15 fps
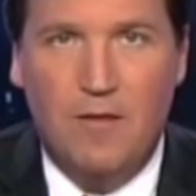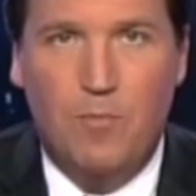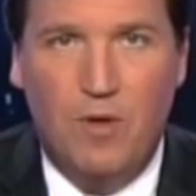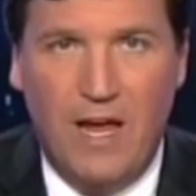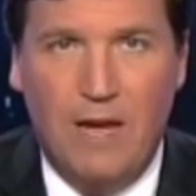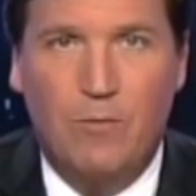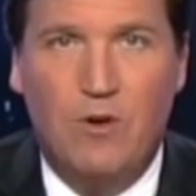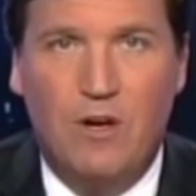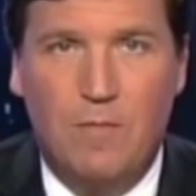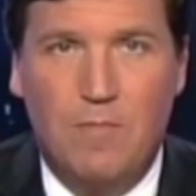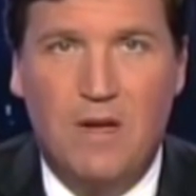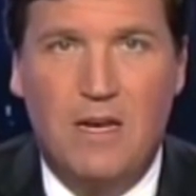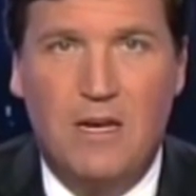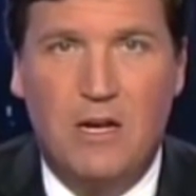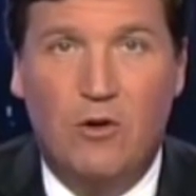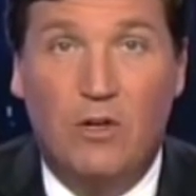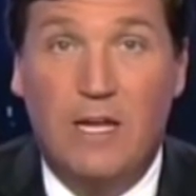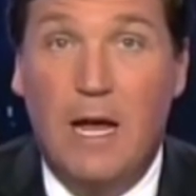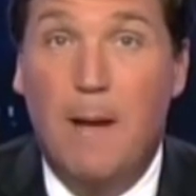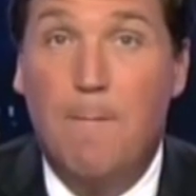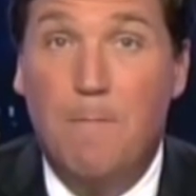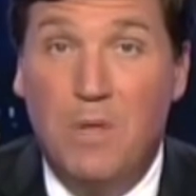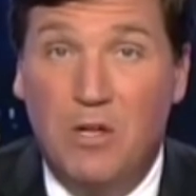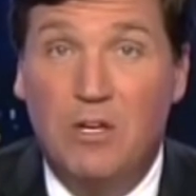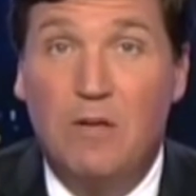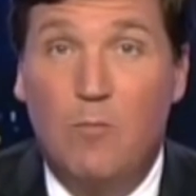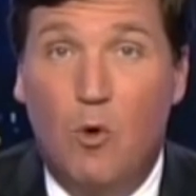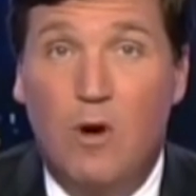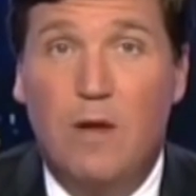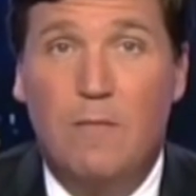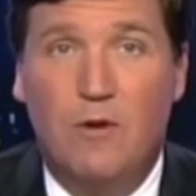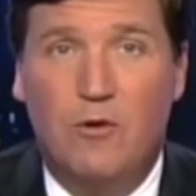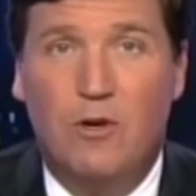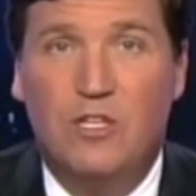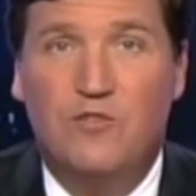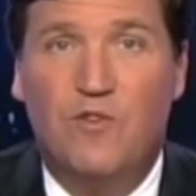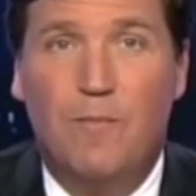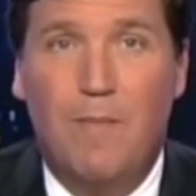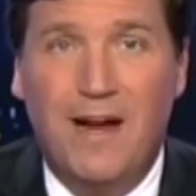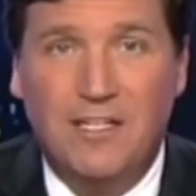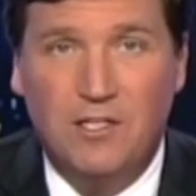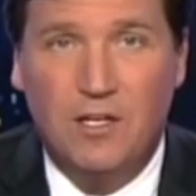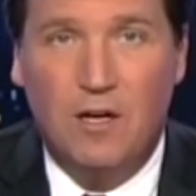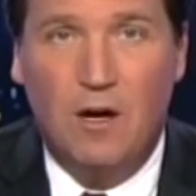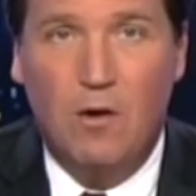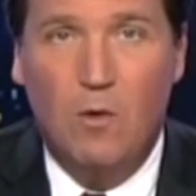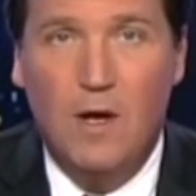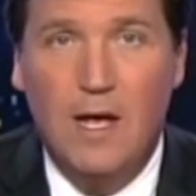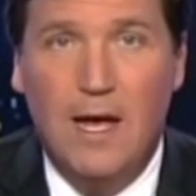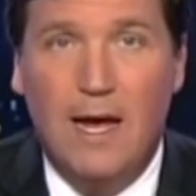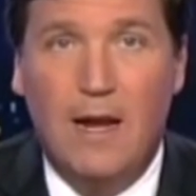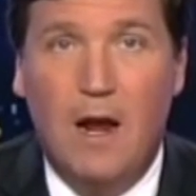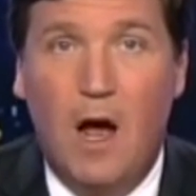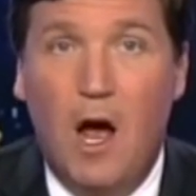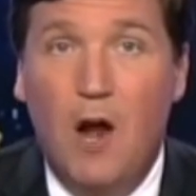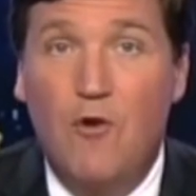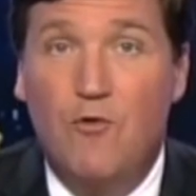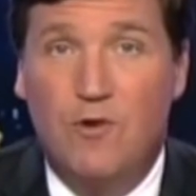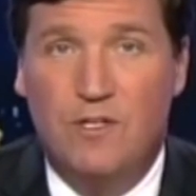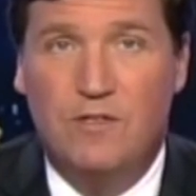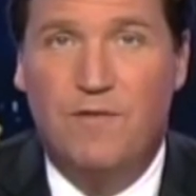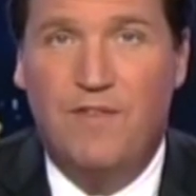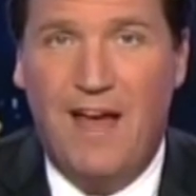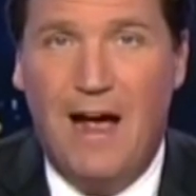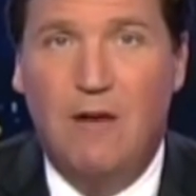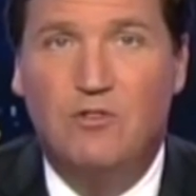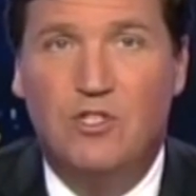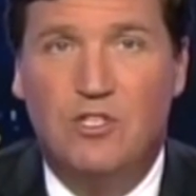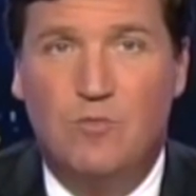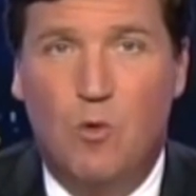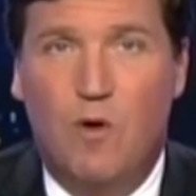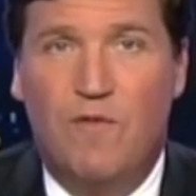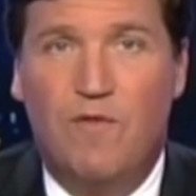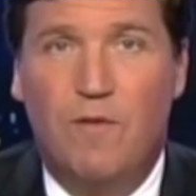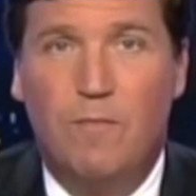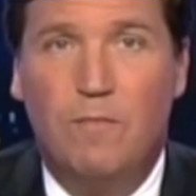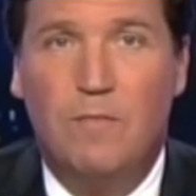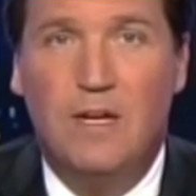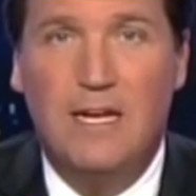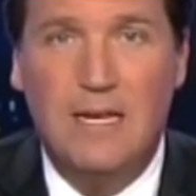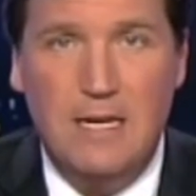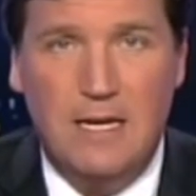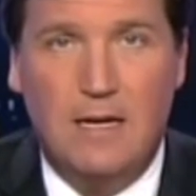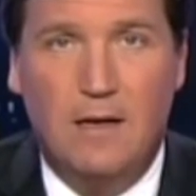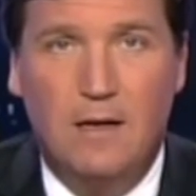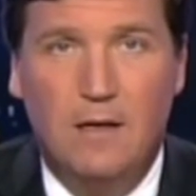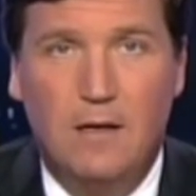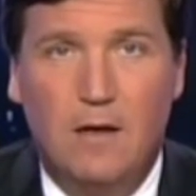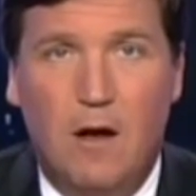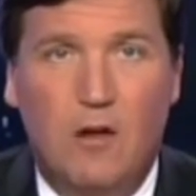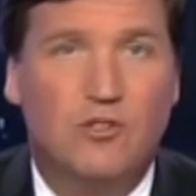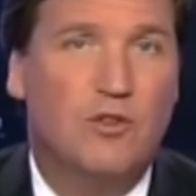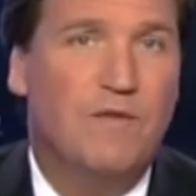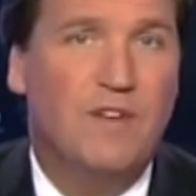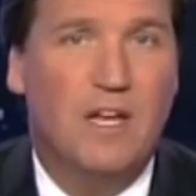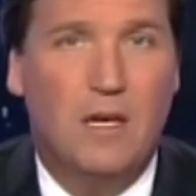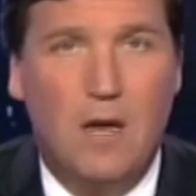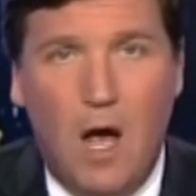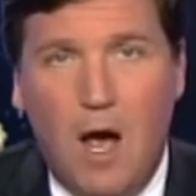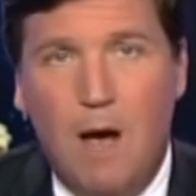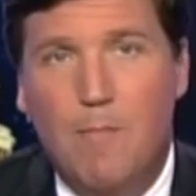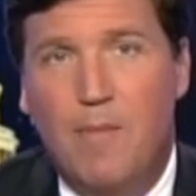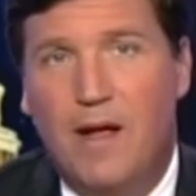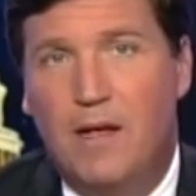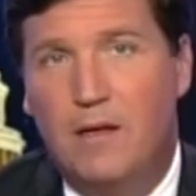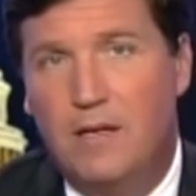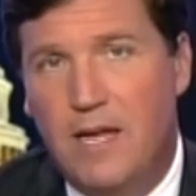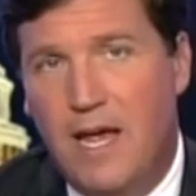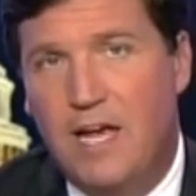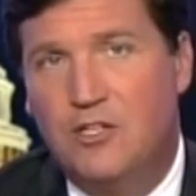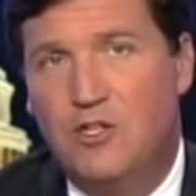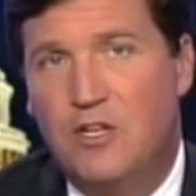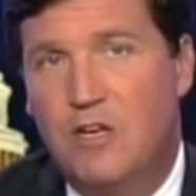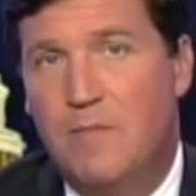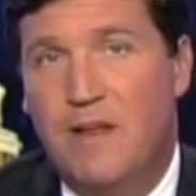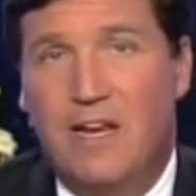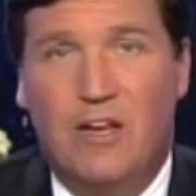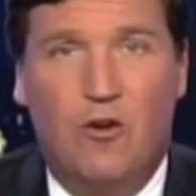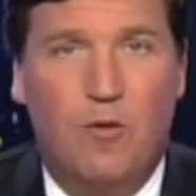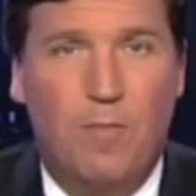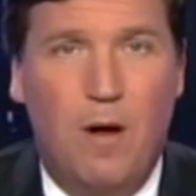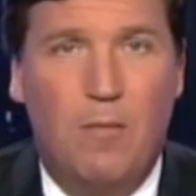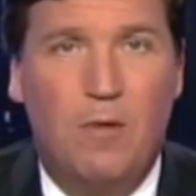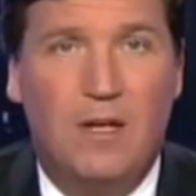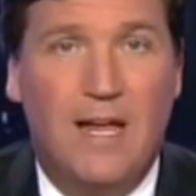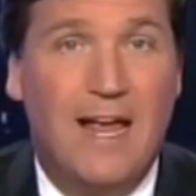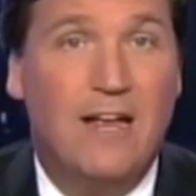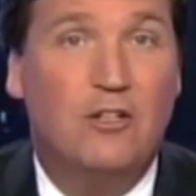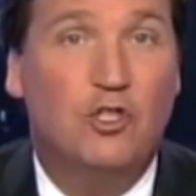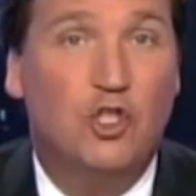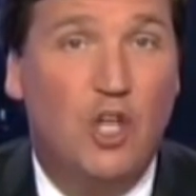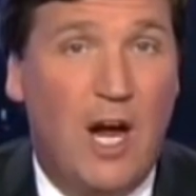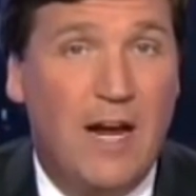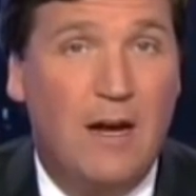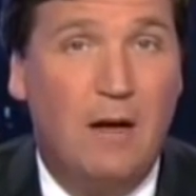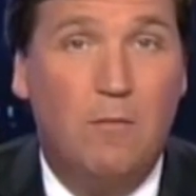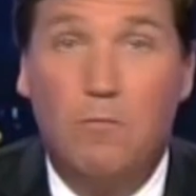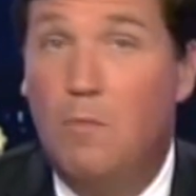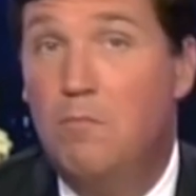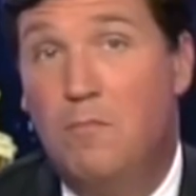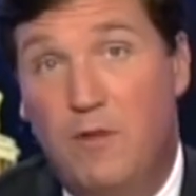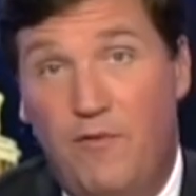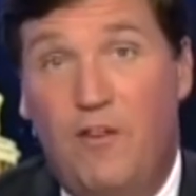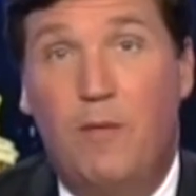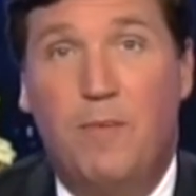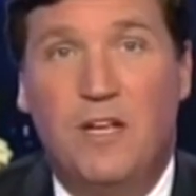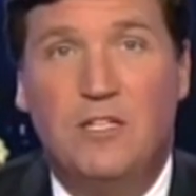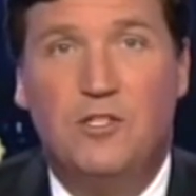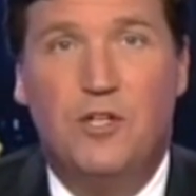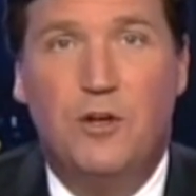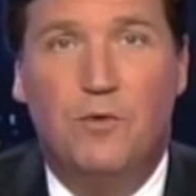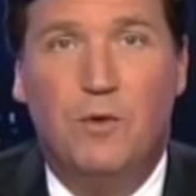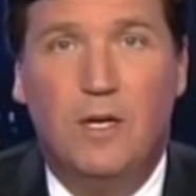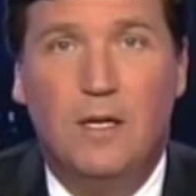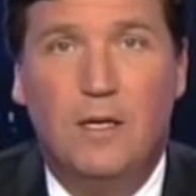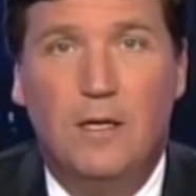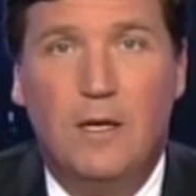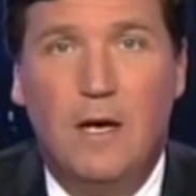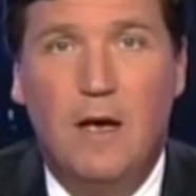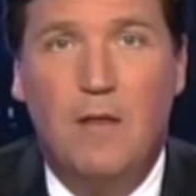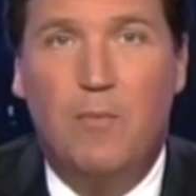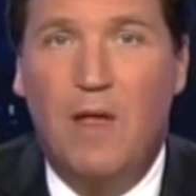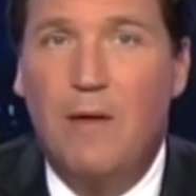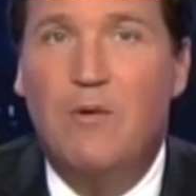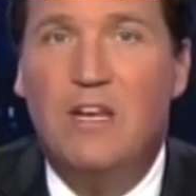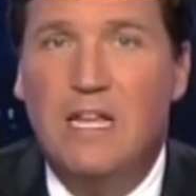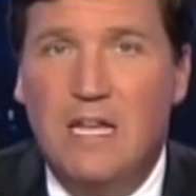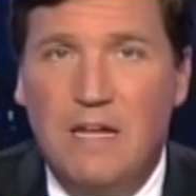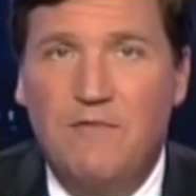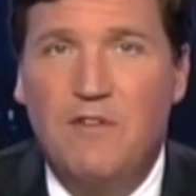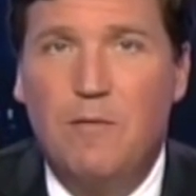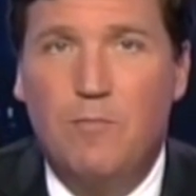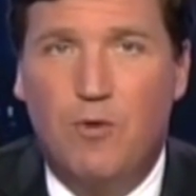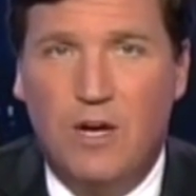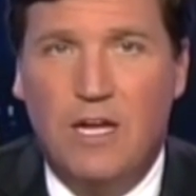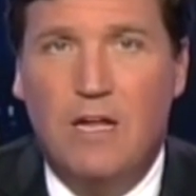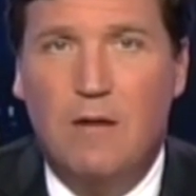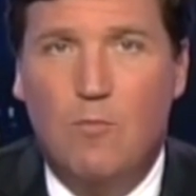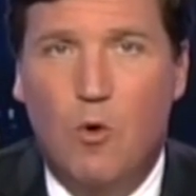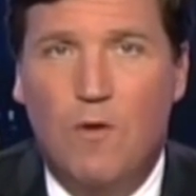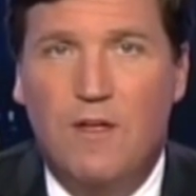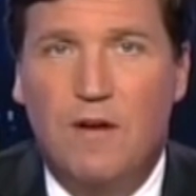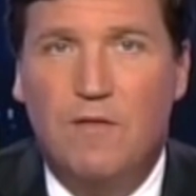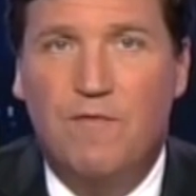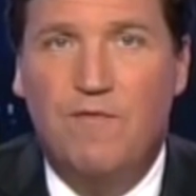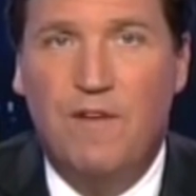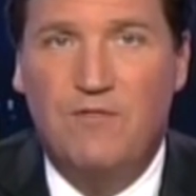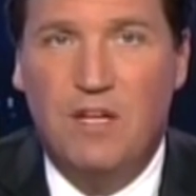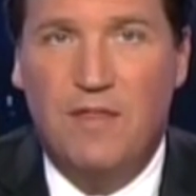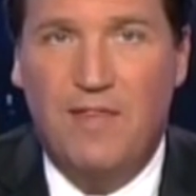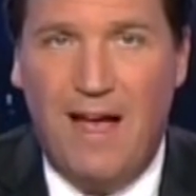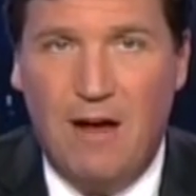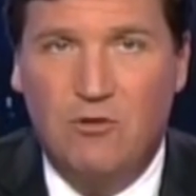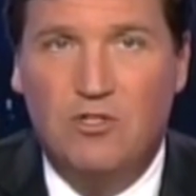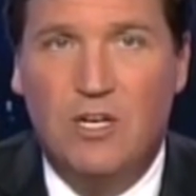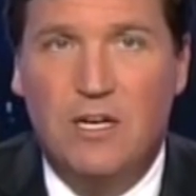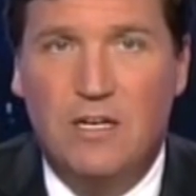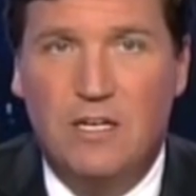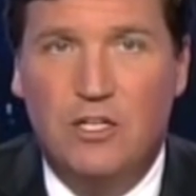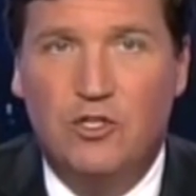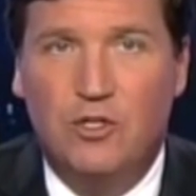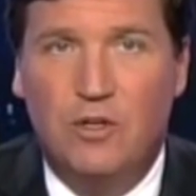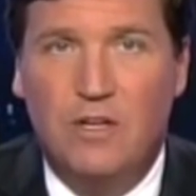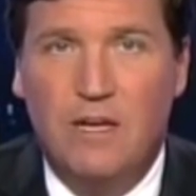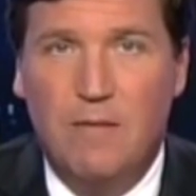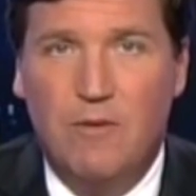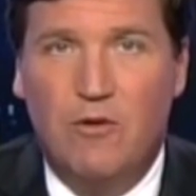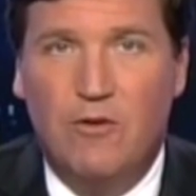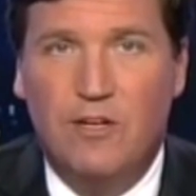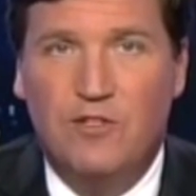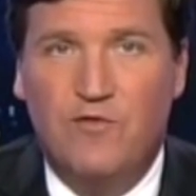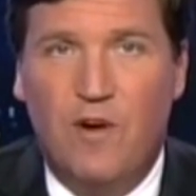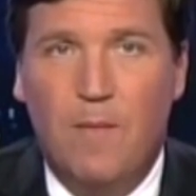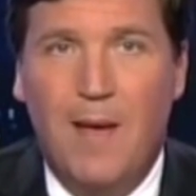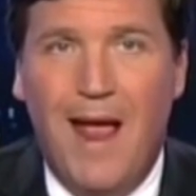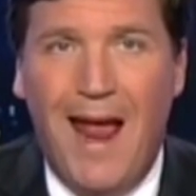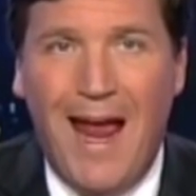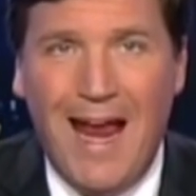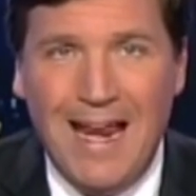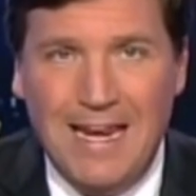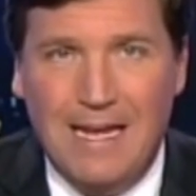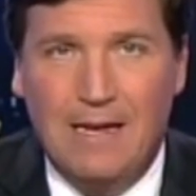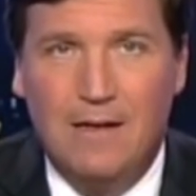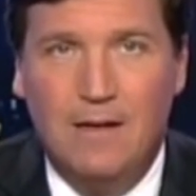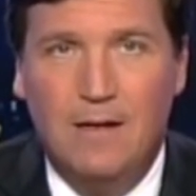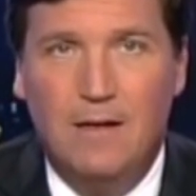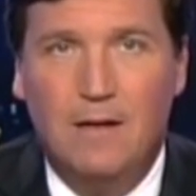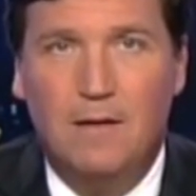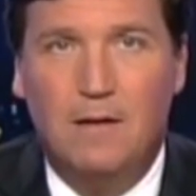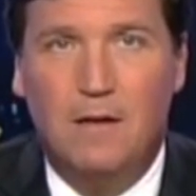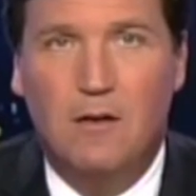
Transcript: the plan would admit nearly 1 million more immigrants from Mexico and hundreds of thousands more from India. Also Vietnam, Bangladesh, the Dominican Republic, and China, the Philippines too. The plan would even bring in more than 50,000 additional immigrants from Haiti, the